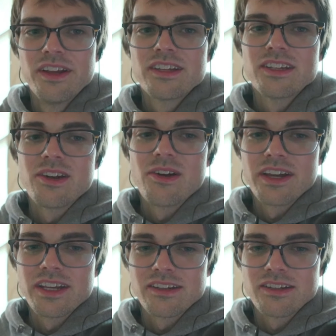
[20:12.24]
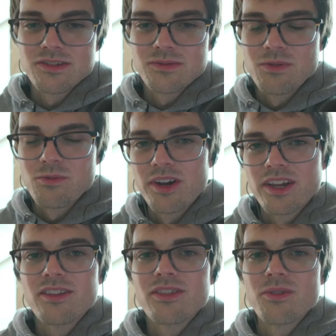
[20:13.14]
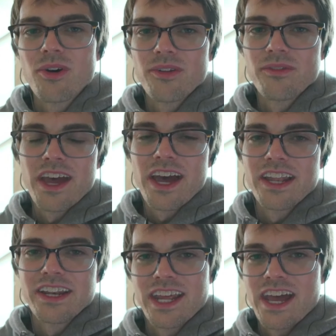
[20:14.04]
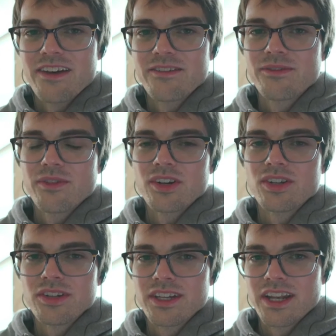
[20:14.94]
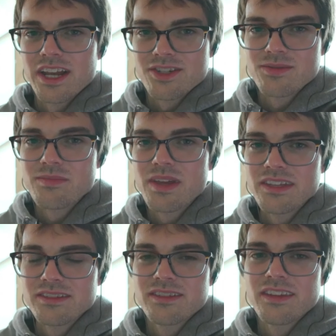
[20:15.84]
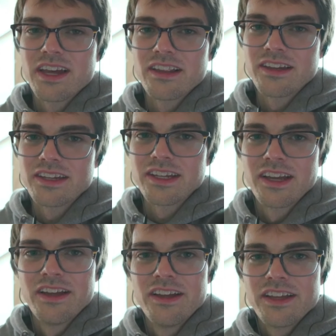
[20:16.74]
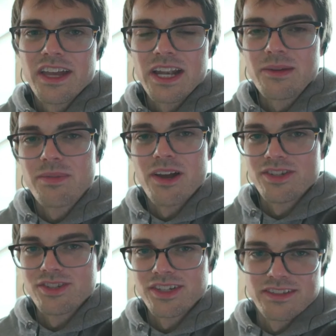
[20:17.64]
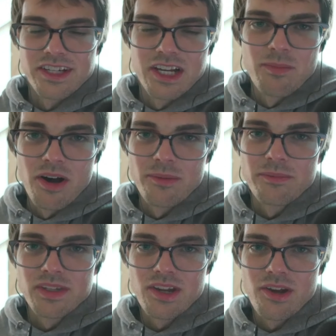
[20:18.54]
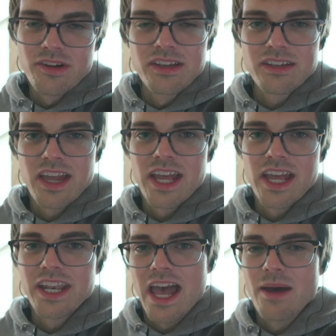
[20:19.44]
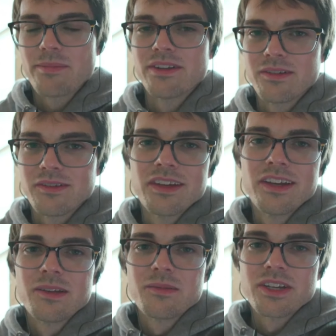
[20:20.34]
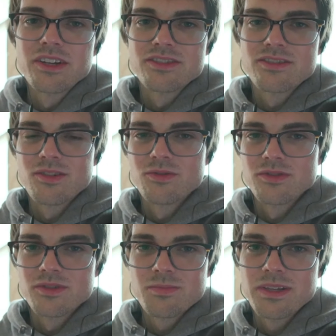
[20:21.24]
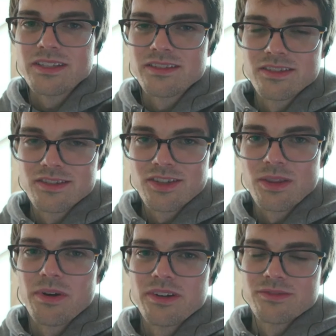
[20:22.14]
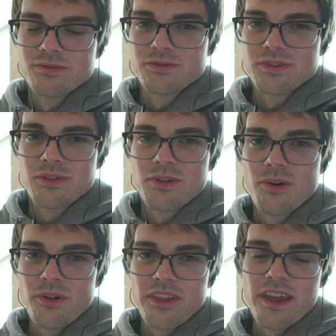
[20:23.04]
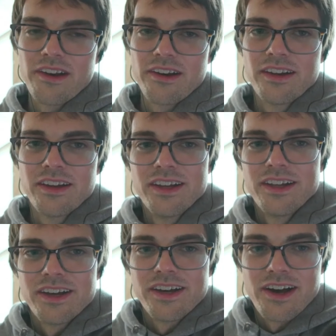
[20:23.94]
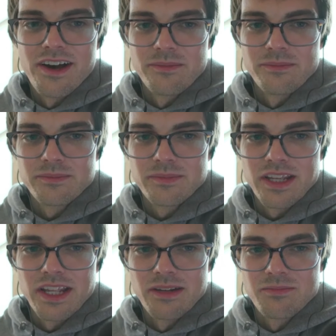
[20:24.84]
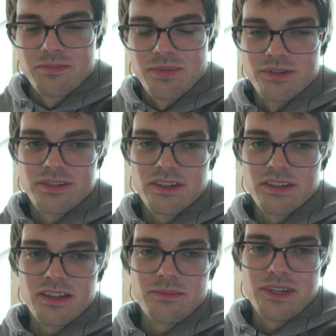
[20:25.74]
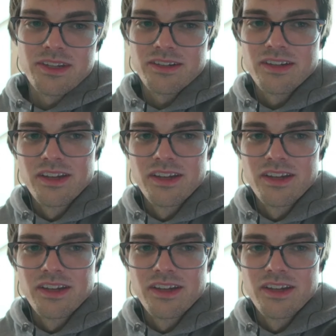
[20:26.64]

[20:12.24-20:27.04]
I can just be working through all of that and have a good connection base that, like, any projects that come up, can happen because those pieces to the puzzles are all there. And then personally, I mean,